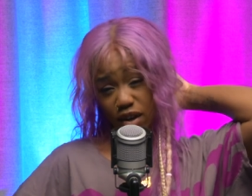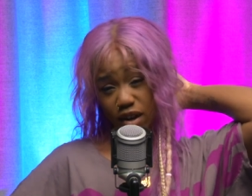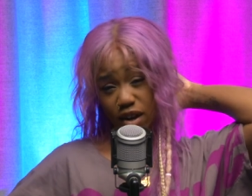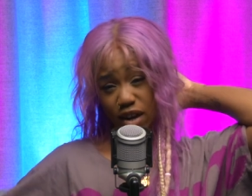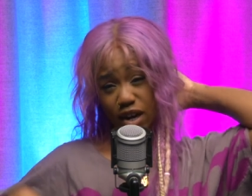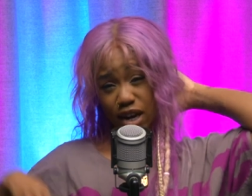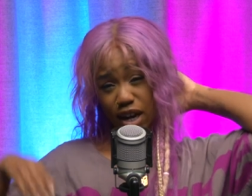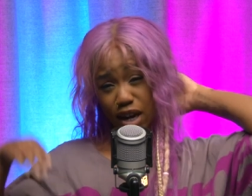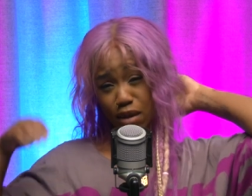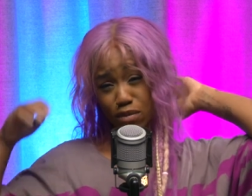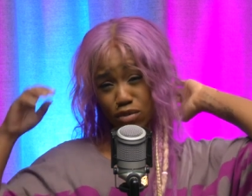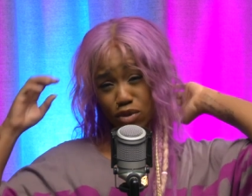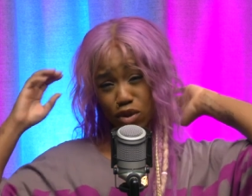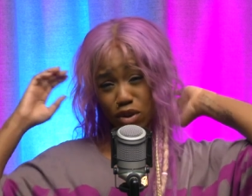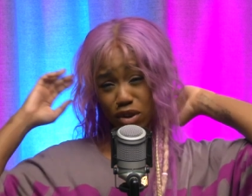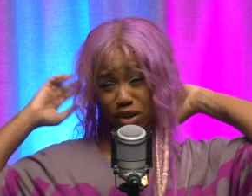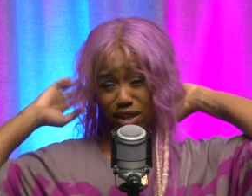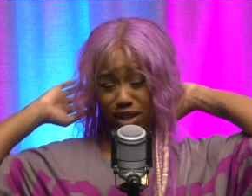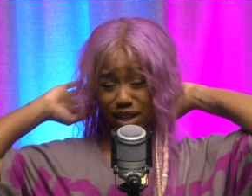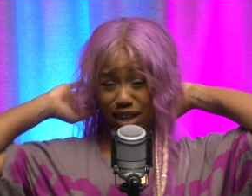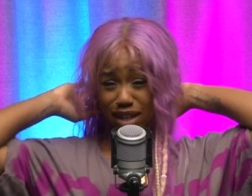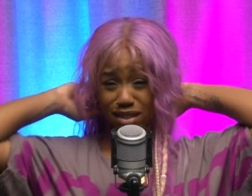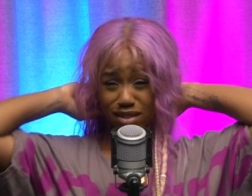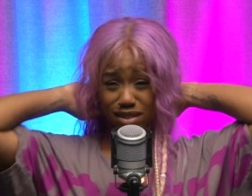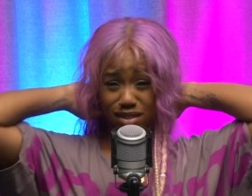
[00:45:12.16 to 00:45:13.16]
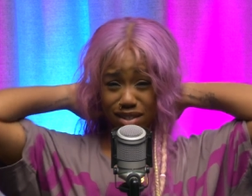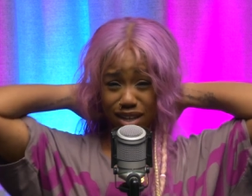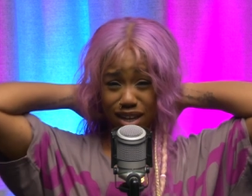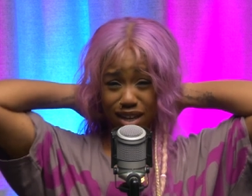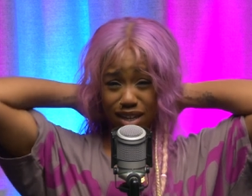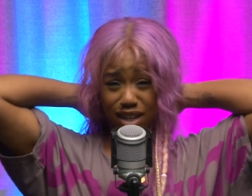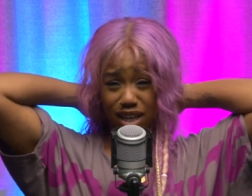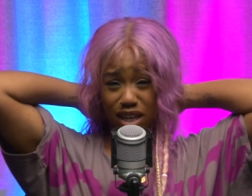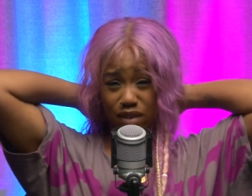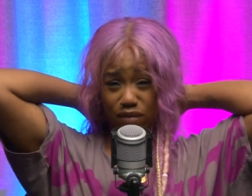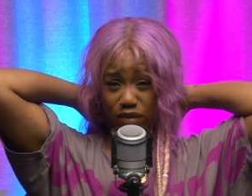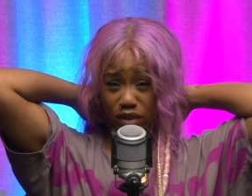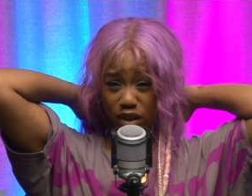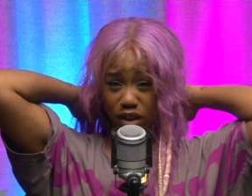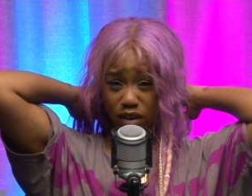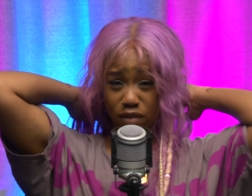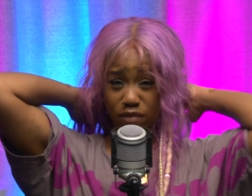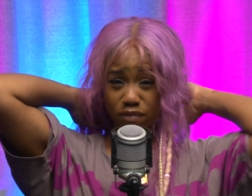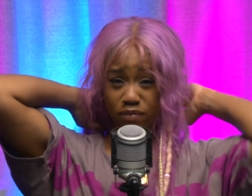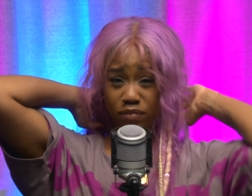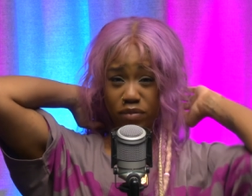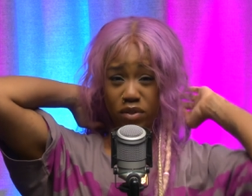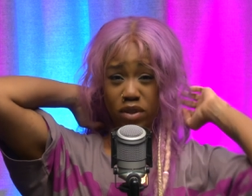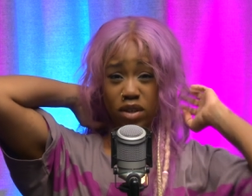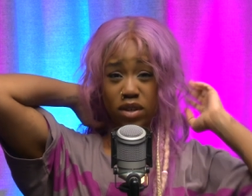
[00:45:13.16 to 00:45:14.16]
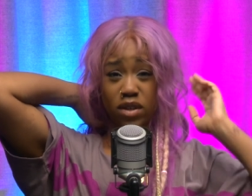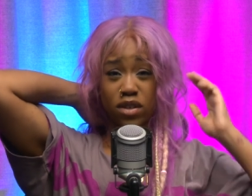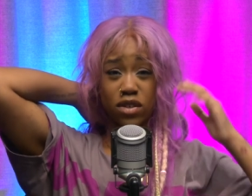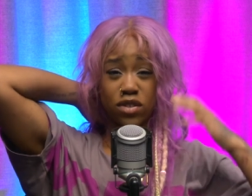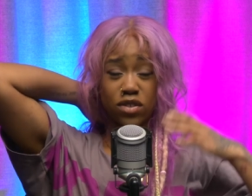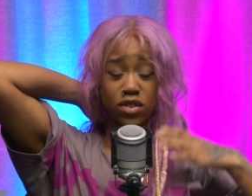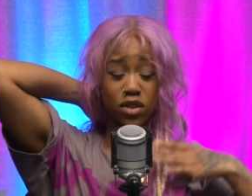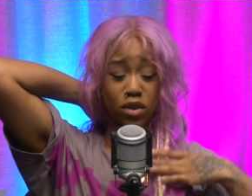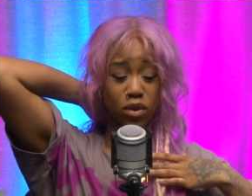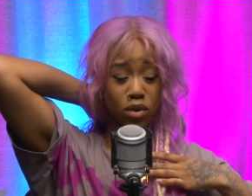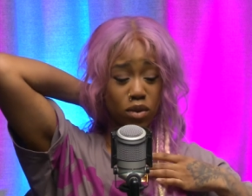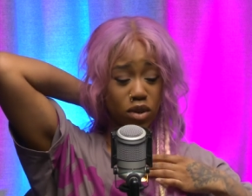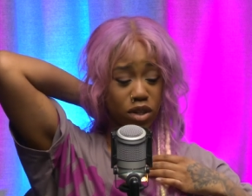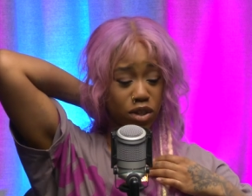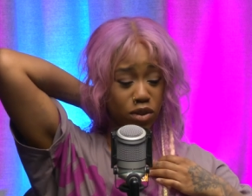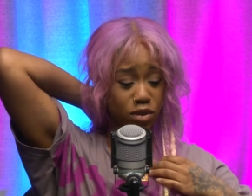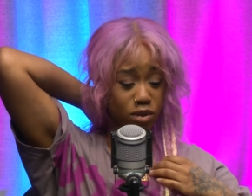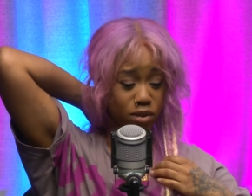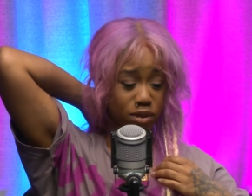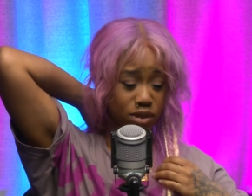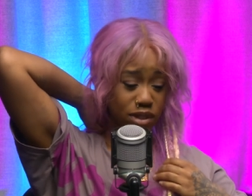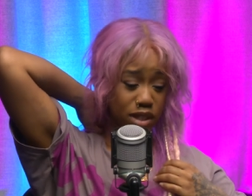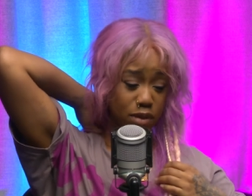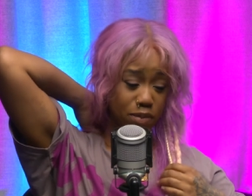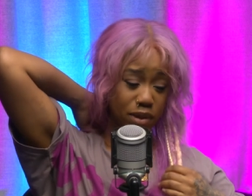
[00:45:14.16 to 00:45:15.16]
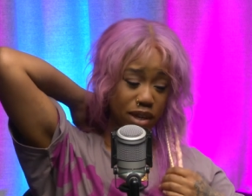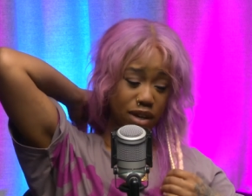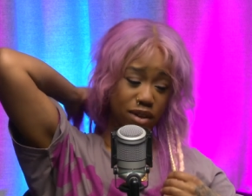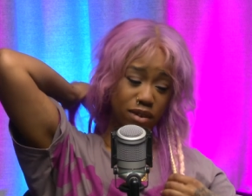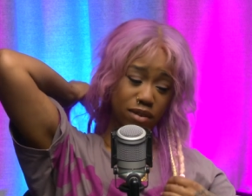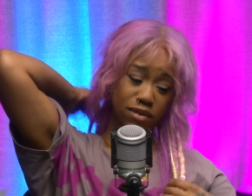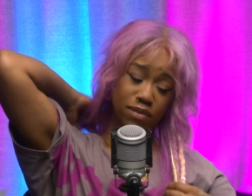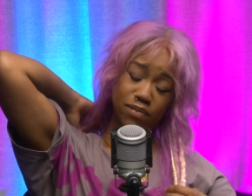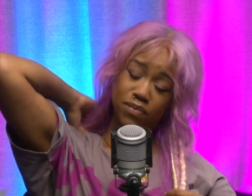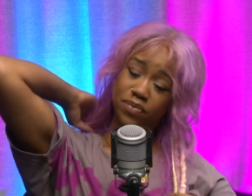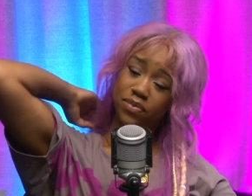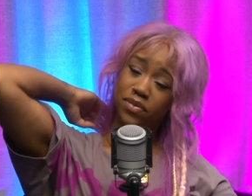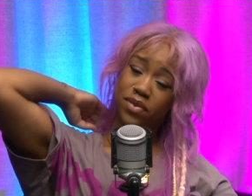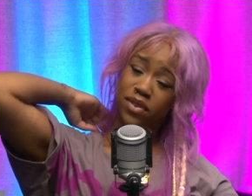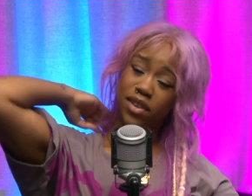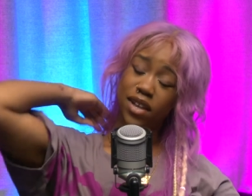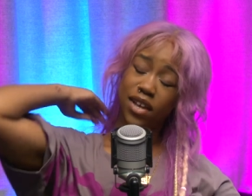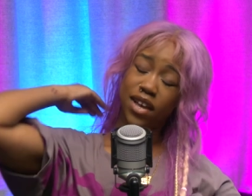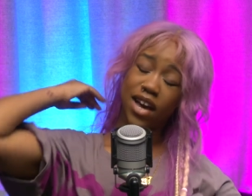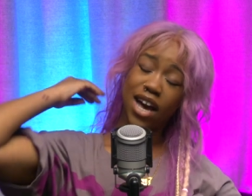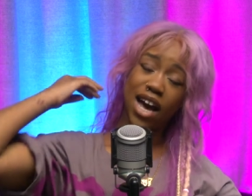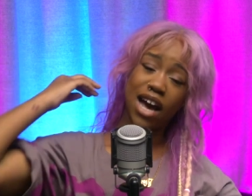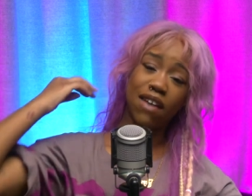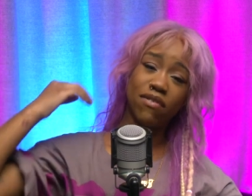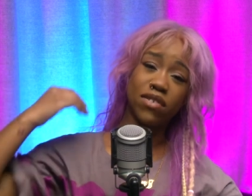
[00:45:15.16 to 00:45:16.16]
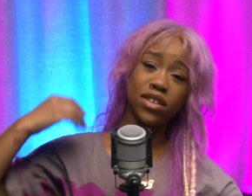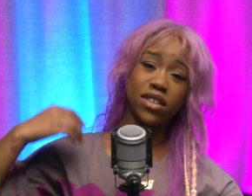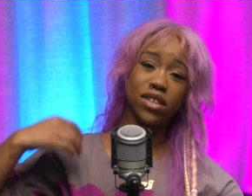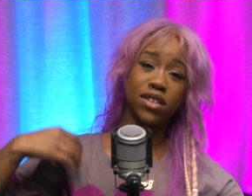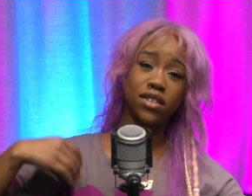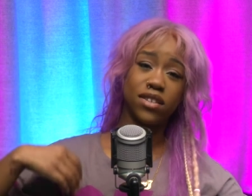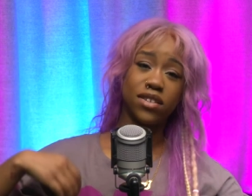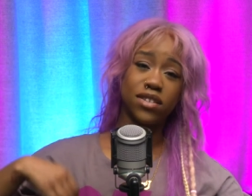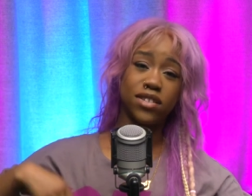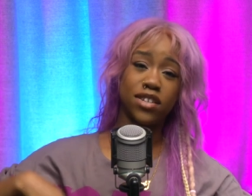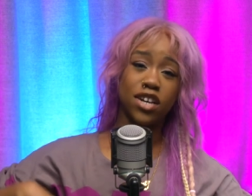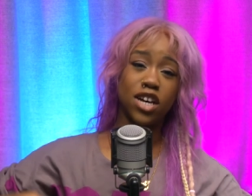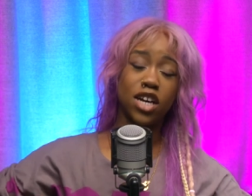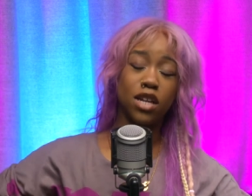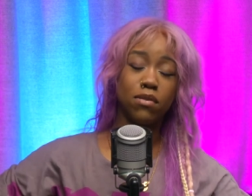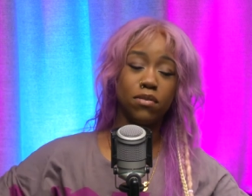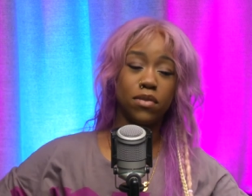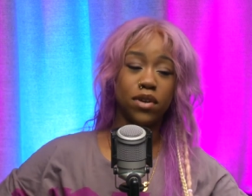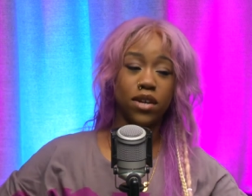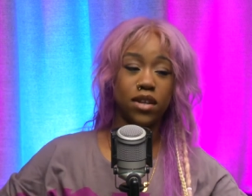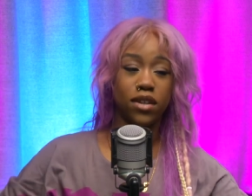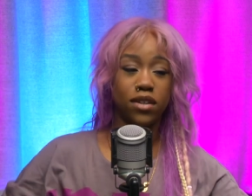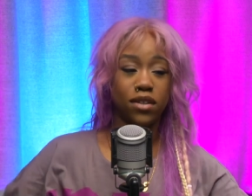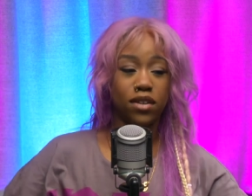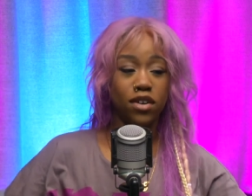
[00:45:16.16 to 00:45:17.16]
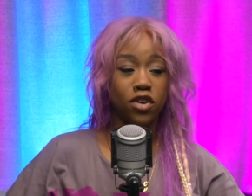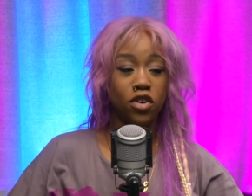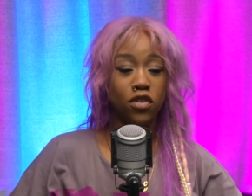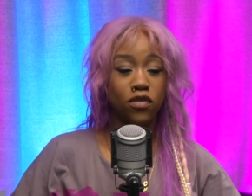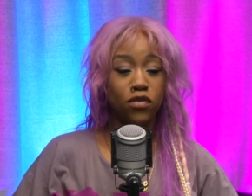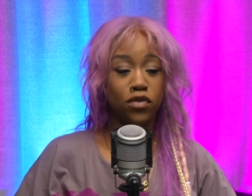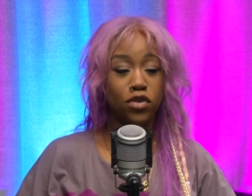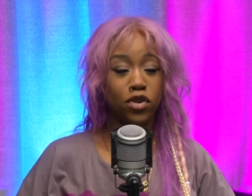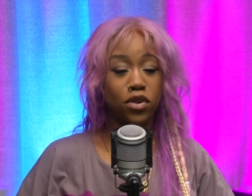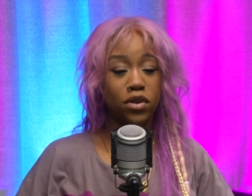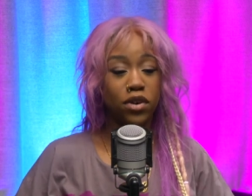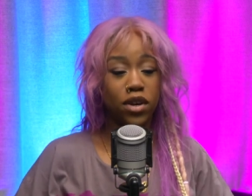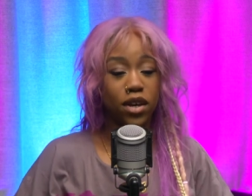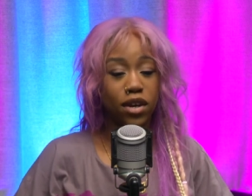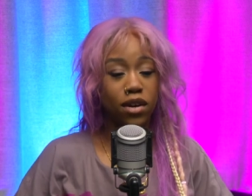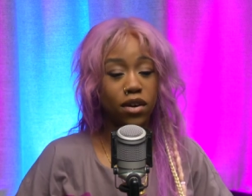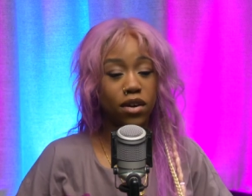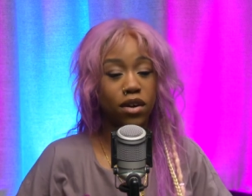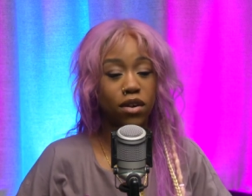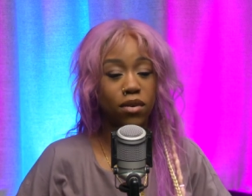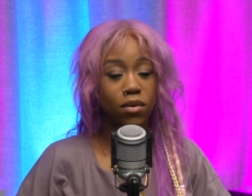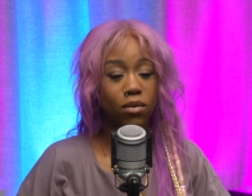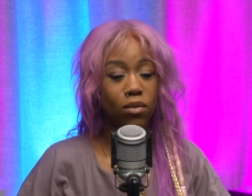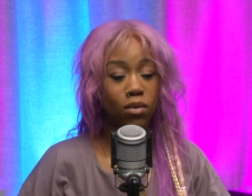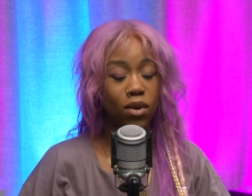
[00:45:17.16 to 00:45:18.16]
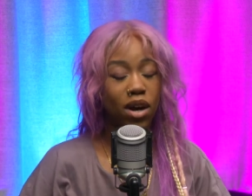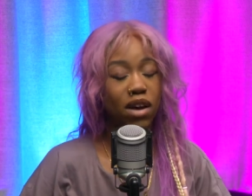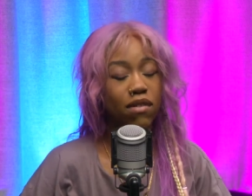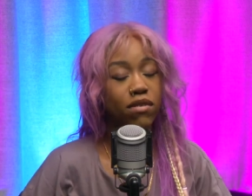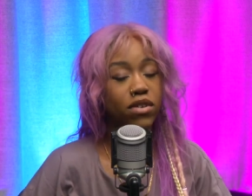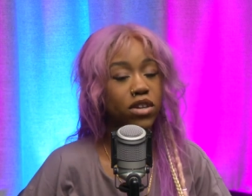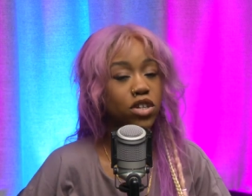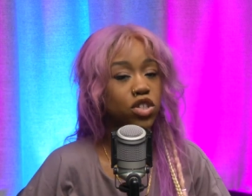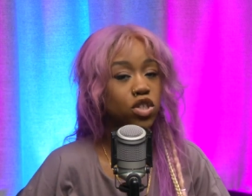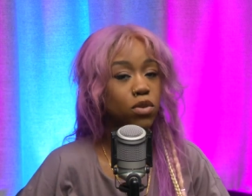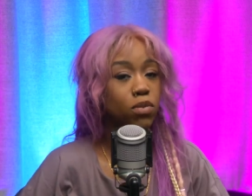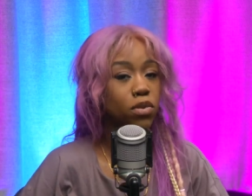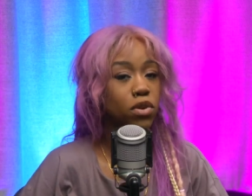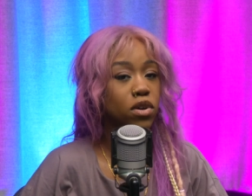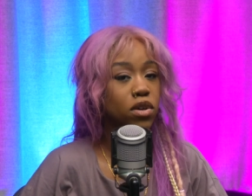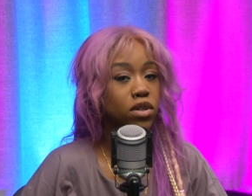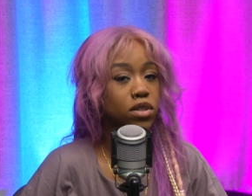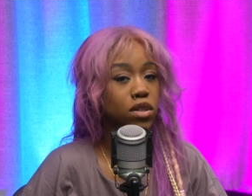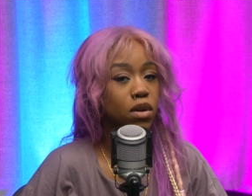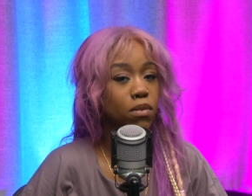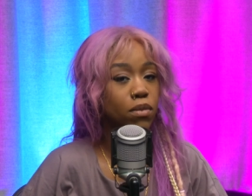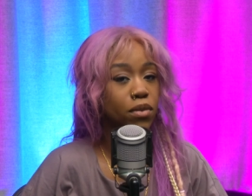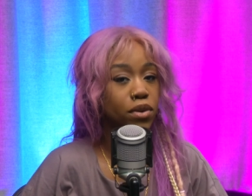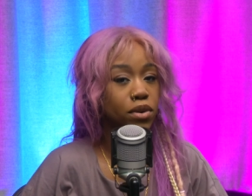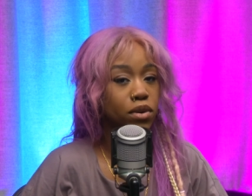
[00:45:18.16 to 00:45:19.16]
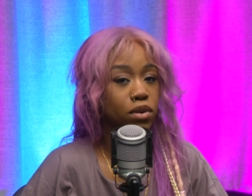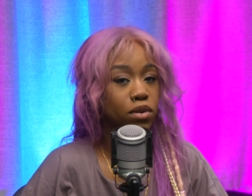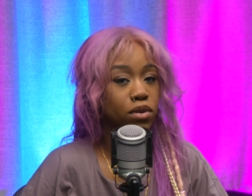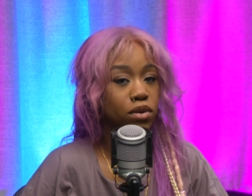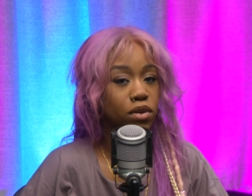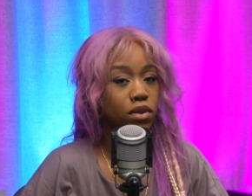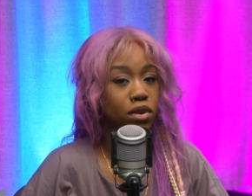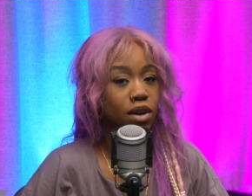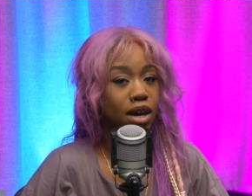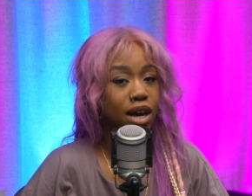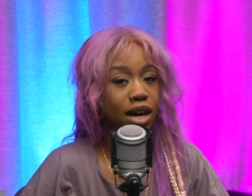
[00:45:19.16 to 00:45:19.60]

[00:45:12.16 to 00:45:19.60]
I'm not going to entertain either. So all in all, it's about having the discernment of knowing whether you should block someone or not.